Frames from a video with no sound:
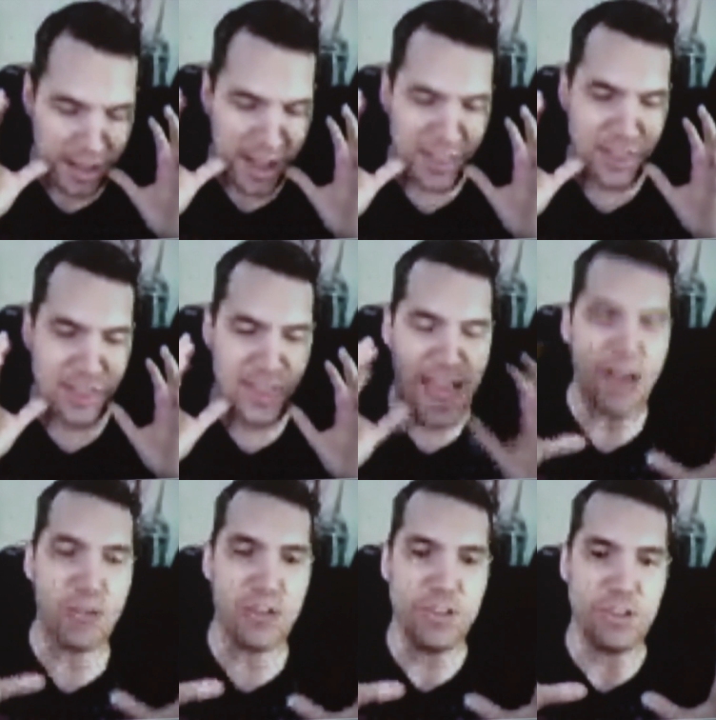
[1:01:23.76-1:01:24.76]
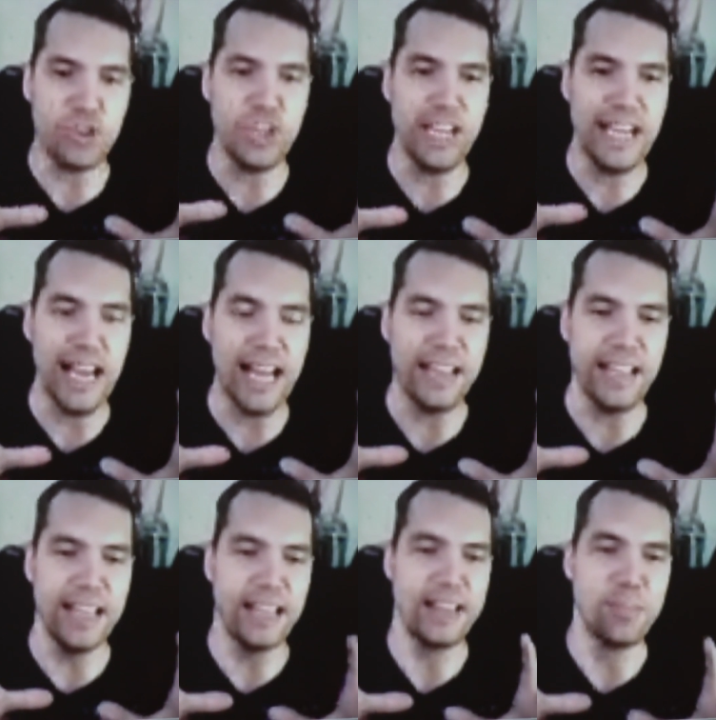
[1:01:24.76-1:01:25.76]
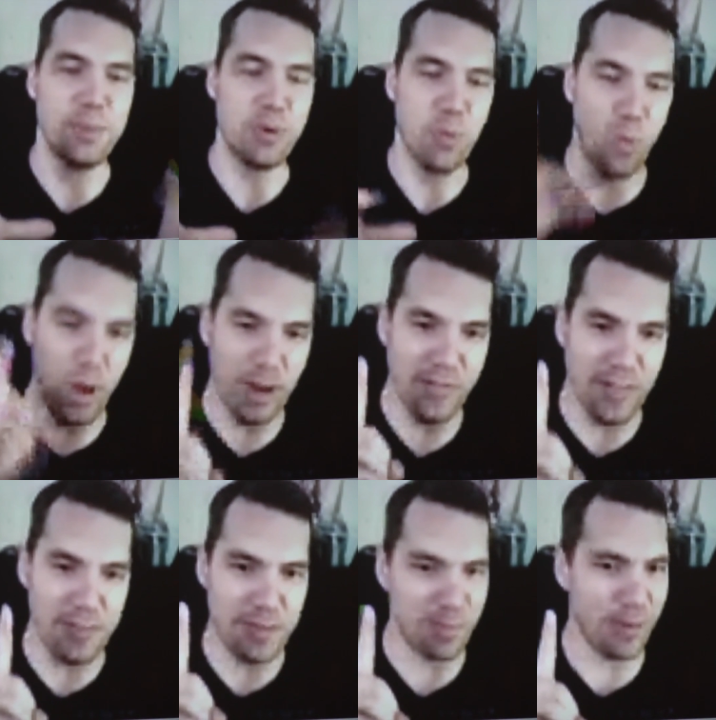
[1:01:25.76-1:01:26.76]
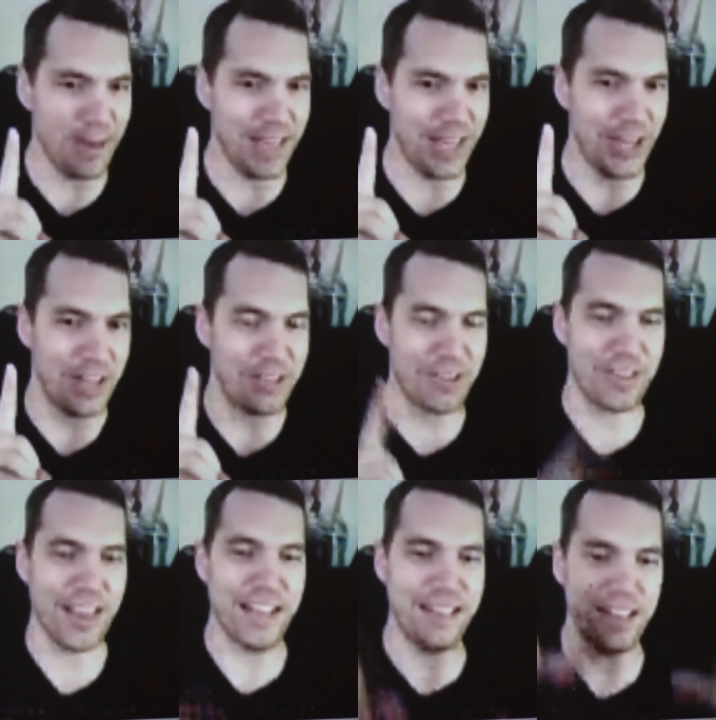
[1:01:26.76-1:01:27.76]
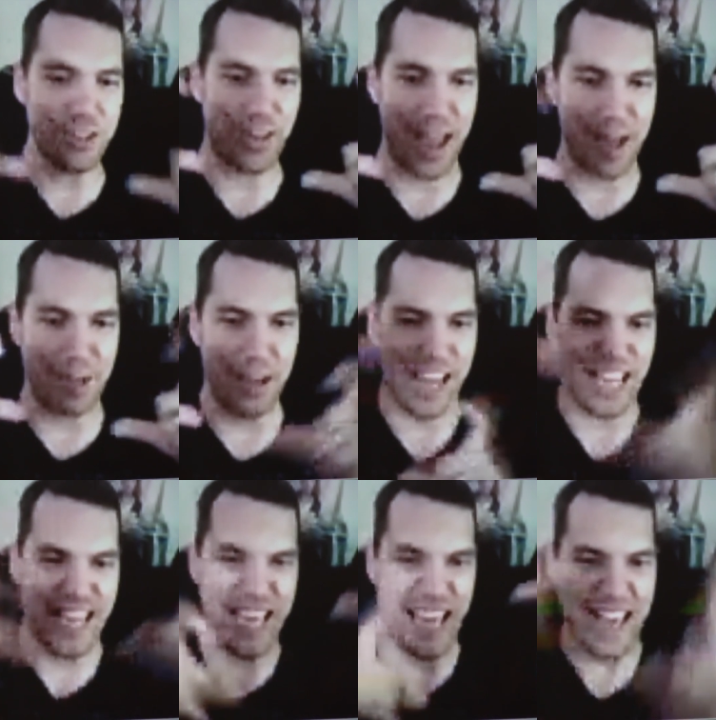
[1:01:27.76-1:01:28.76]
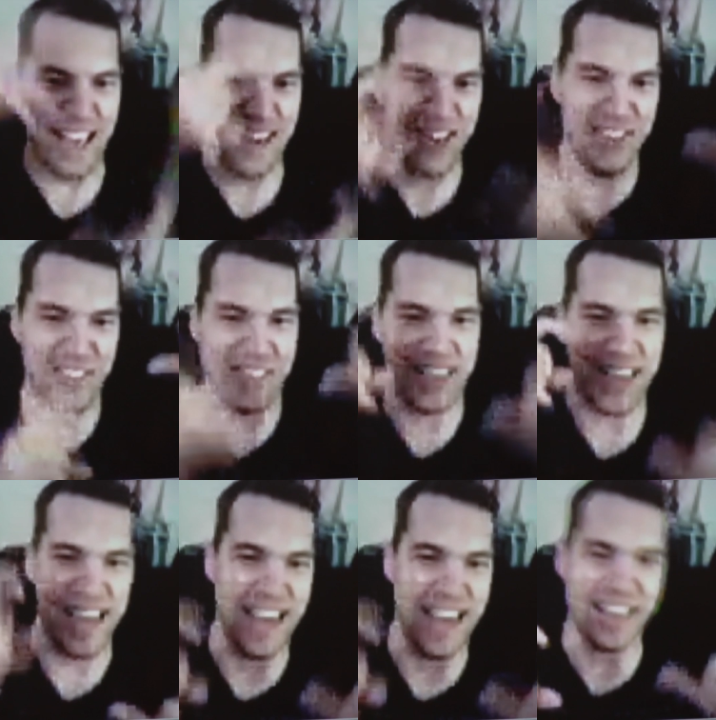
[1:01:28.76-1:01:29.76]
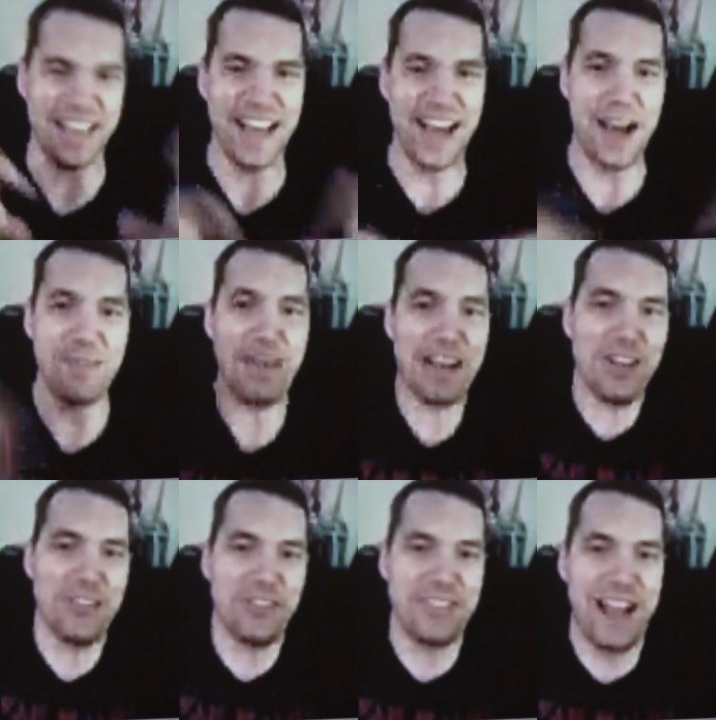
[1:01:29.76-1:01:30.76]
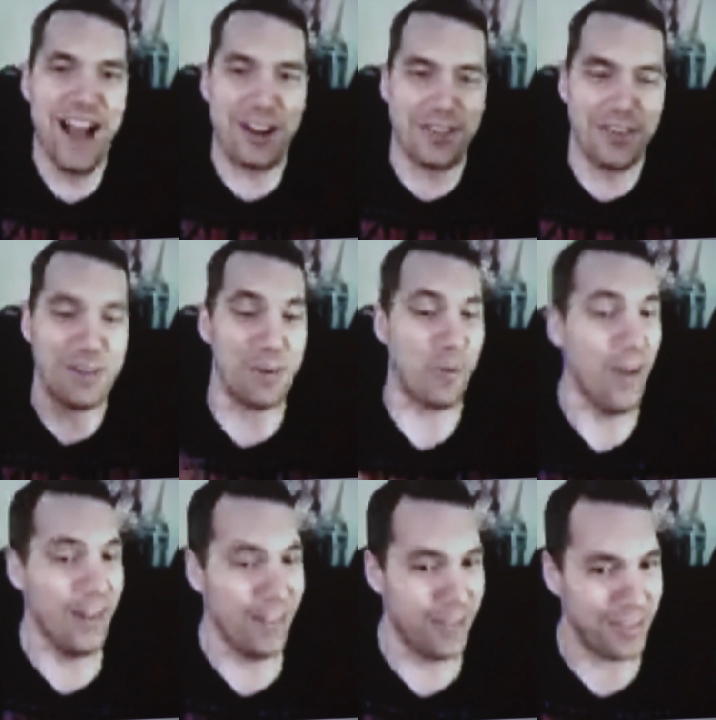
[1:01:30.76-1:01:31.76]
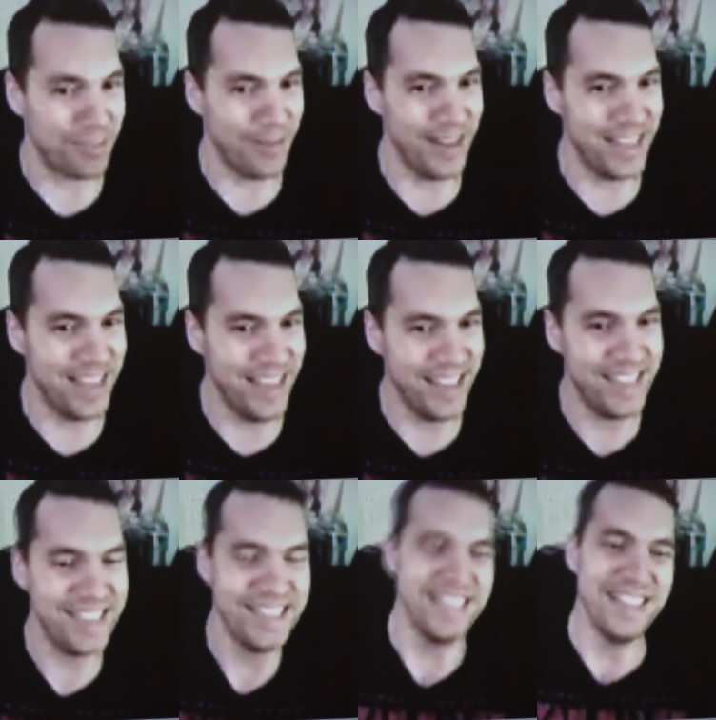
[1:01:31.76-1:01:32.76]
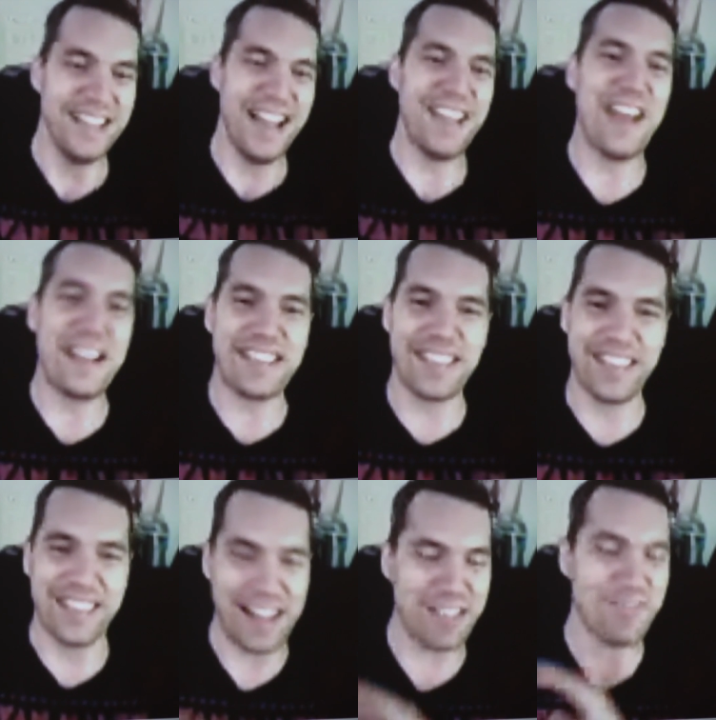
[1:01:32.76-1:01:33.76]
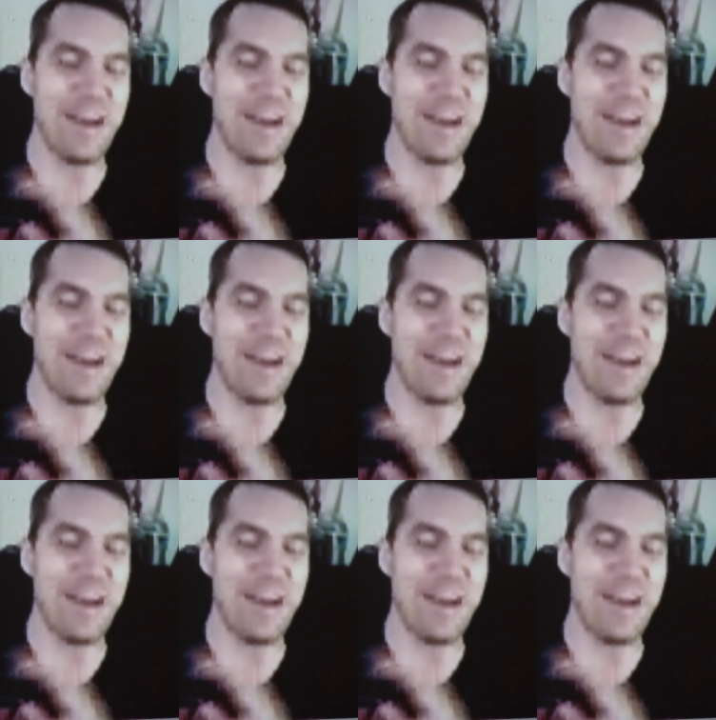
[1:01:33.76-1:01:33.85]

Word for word: a thousand shitty ideas, but one of them is pretty good. Just like a digital camera, you're like, yeah, okay, I'm not a good photographer, but one of them is pretty good. And that's that's